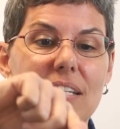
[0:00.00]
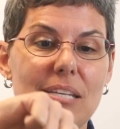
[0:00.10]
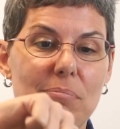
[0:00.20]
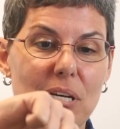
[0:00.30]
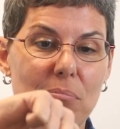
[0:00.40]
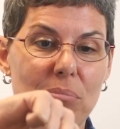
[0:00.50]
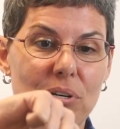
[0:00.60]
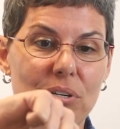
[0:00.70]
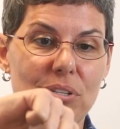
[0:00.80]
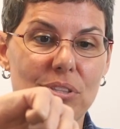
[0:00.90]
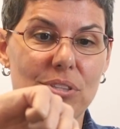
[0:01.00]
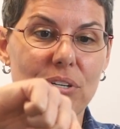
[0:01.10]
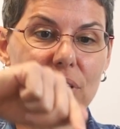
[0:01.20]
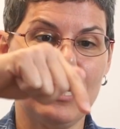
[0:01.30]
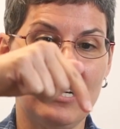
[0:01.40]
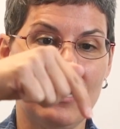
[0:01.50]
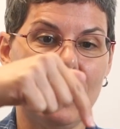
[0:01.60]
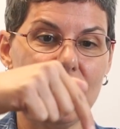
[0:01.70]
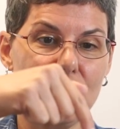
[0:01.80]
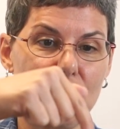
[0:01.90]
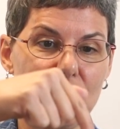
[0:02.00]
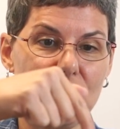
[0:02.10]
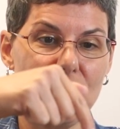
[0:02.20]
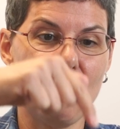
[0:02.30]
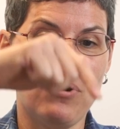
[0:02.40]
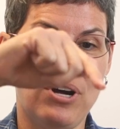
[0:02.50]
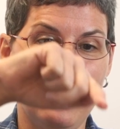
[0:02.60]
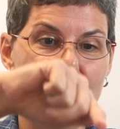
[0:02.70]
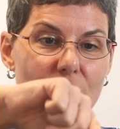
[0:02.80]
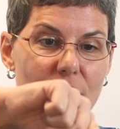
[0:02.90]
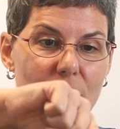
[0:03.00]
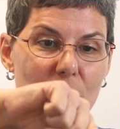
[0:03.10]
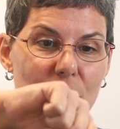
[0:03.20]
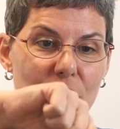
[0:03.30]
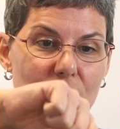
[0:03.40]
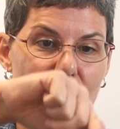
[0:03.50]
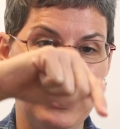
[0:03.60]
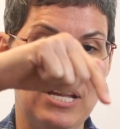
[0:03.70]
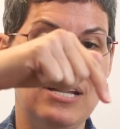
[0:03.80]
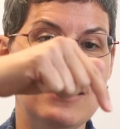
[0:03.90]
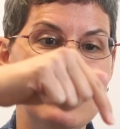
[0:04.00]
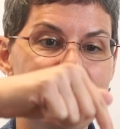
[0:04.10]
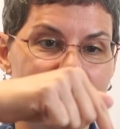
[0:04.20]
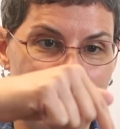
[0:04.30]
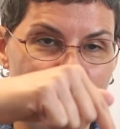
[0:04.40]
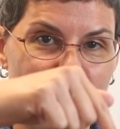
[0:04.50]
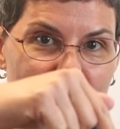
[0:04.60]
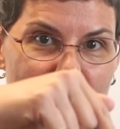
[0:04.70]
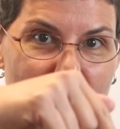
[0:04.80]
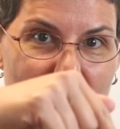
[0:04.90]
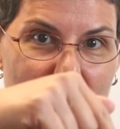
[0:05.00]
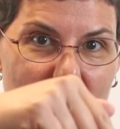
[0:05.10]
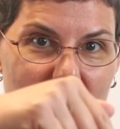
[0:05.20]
September 30, October 31, November 30, December 31.